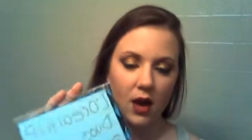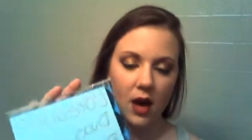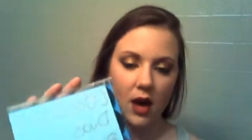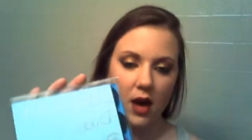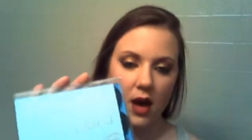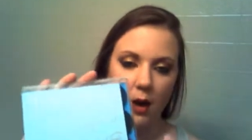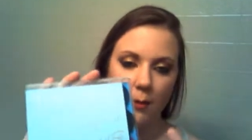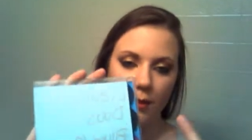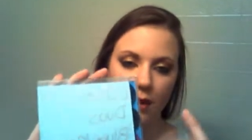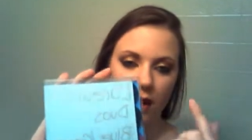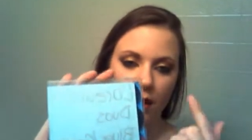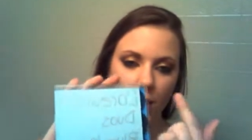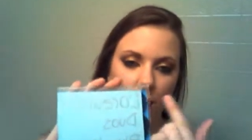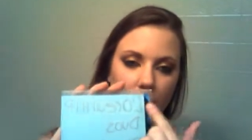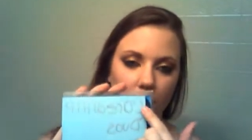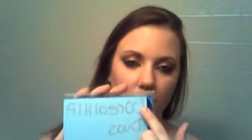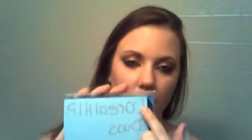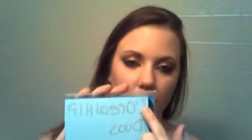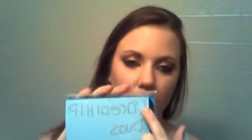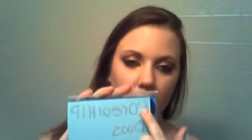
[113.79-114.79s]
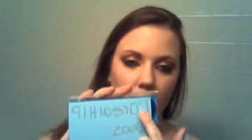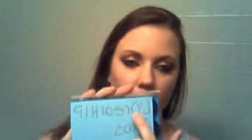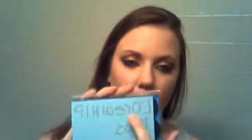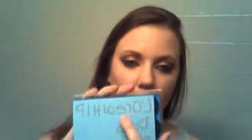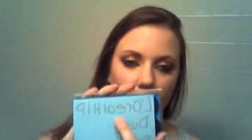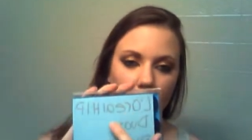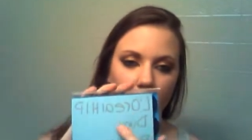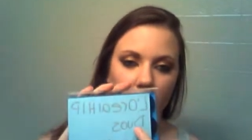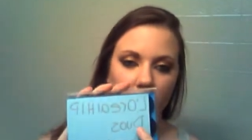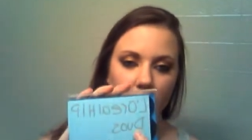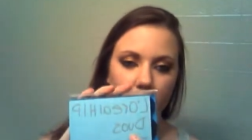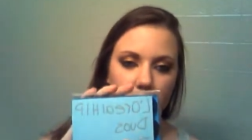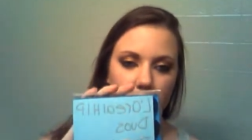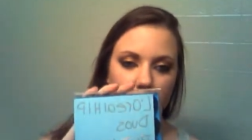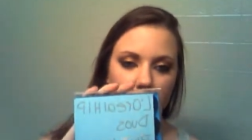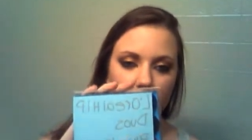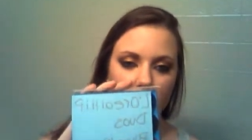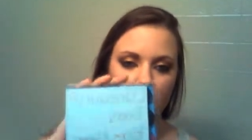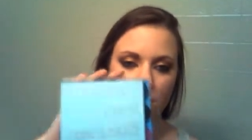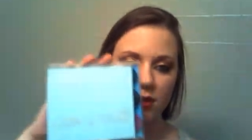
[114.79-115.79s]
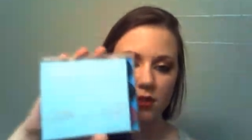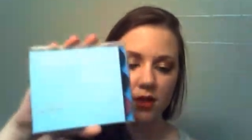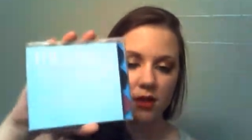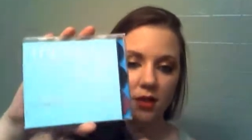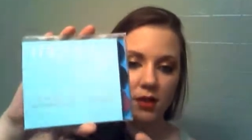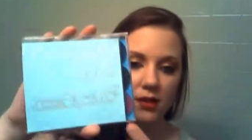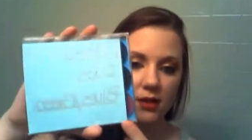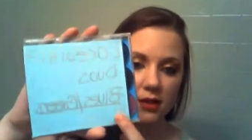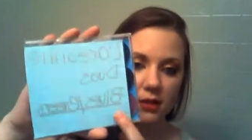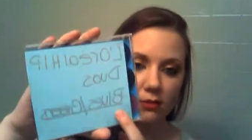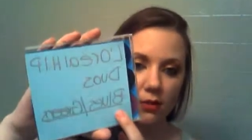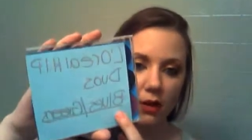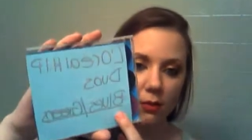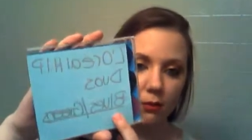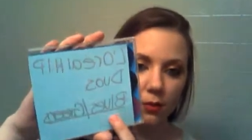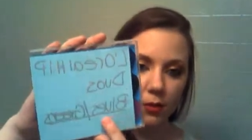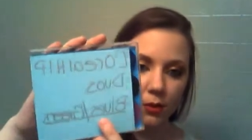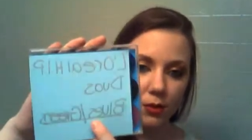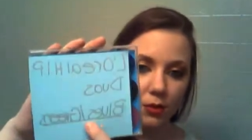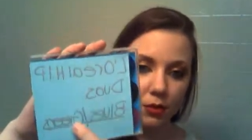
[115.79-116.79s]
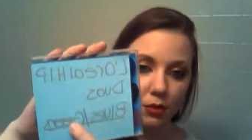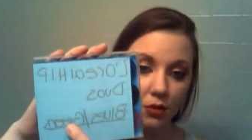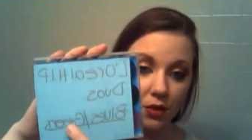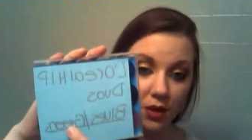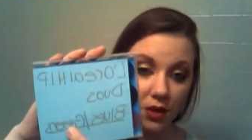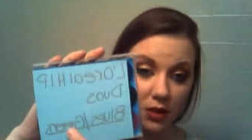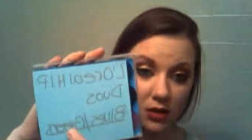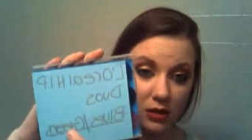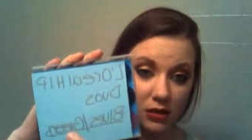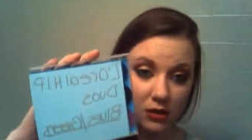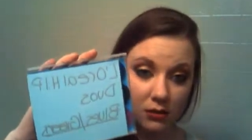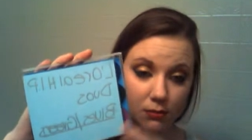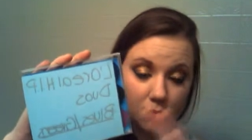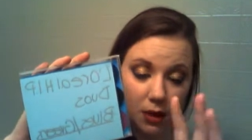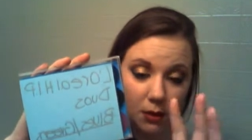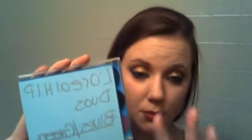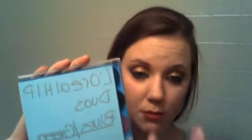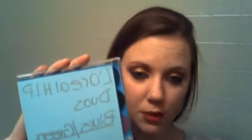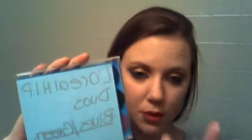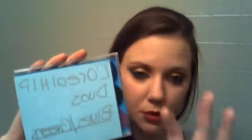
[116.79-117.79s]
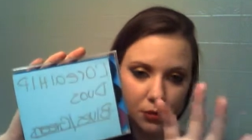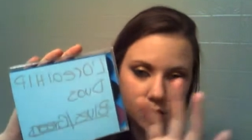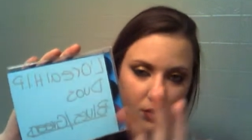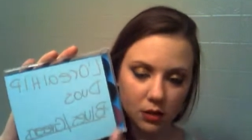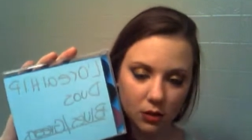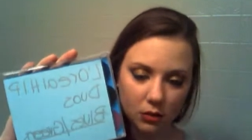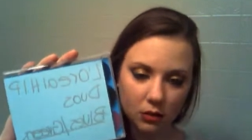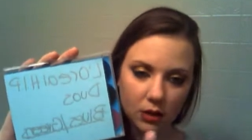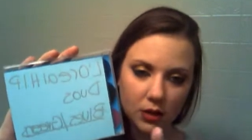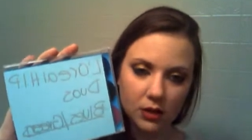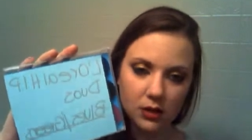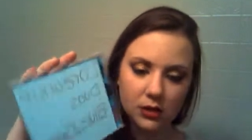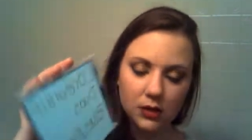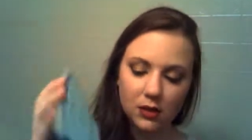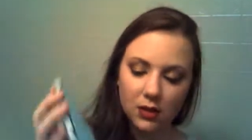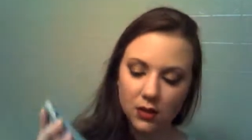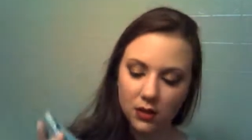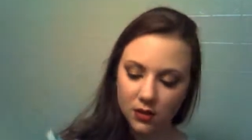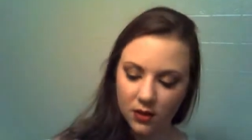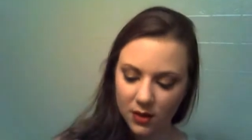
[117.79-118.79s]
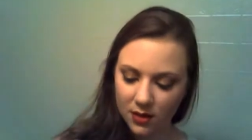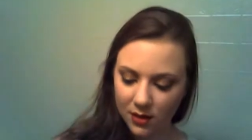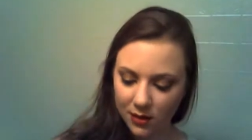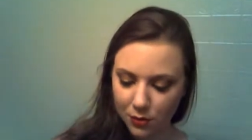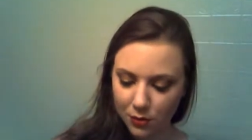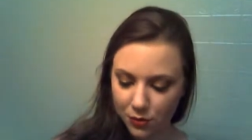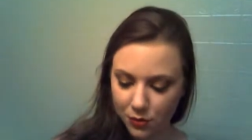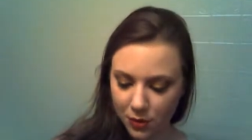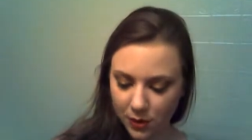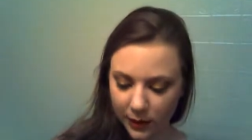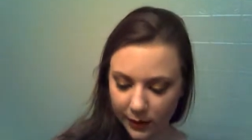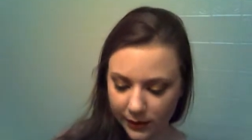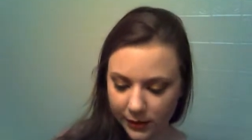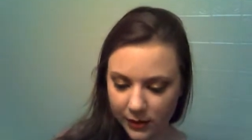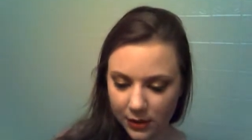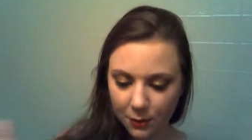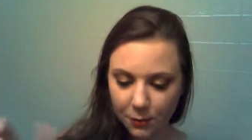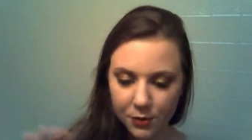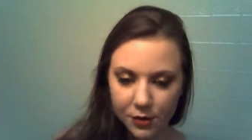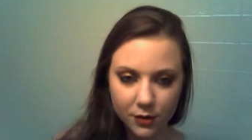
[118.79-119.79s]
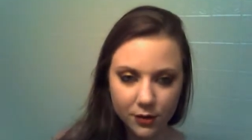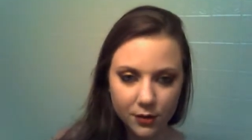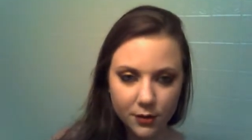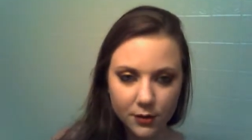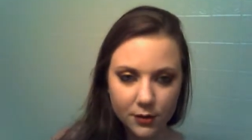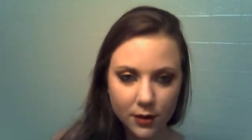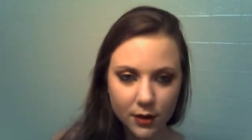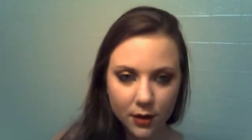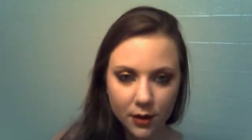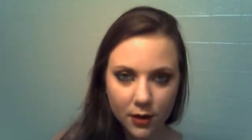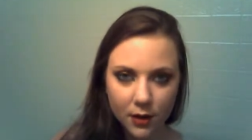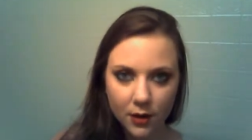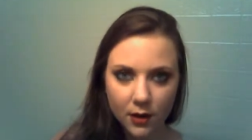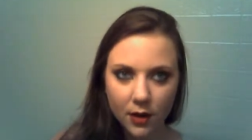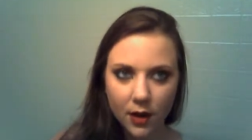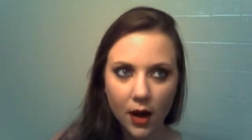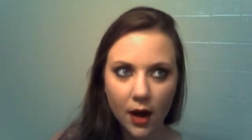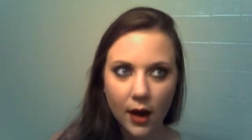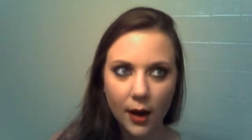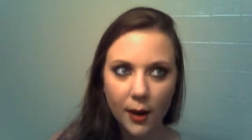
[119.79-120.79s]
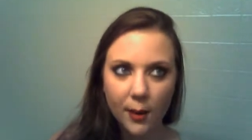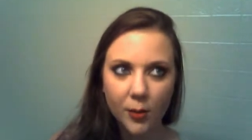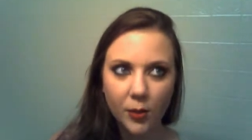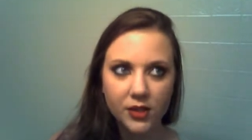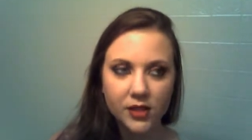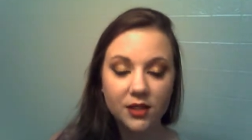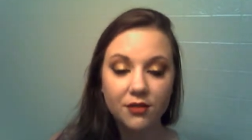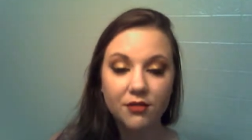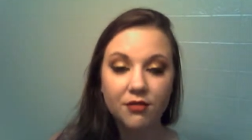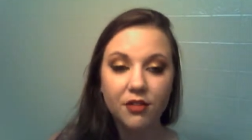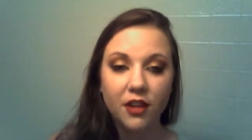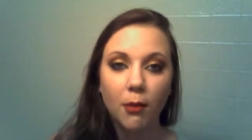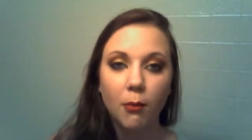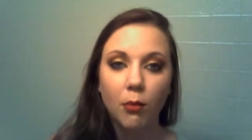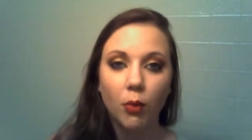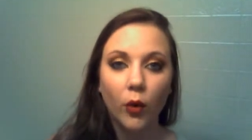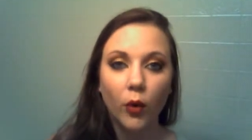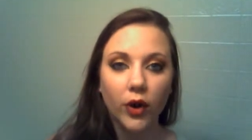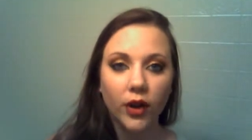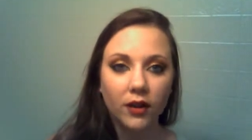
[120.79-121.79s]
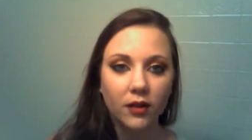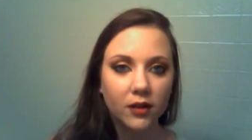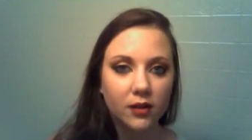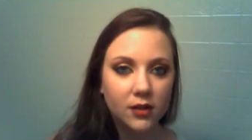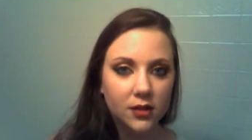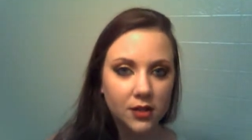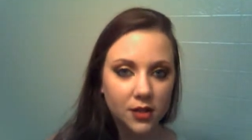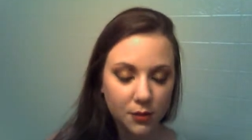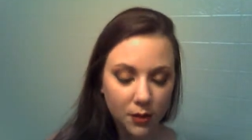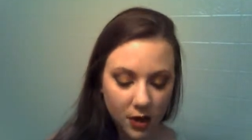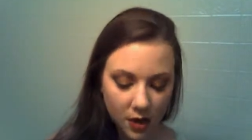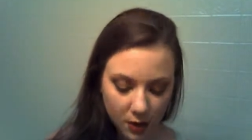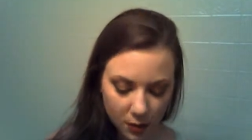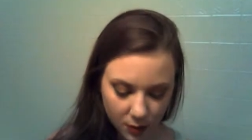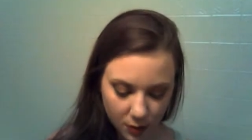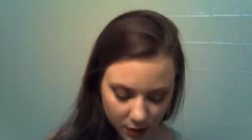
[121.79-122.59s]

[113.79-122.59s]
And I wrote the L'Oreal Hip Duos, and this is my my blues and greens. And then I think there's an exception. There's the, flamboyant duo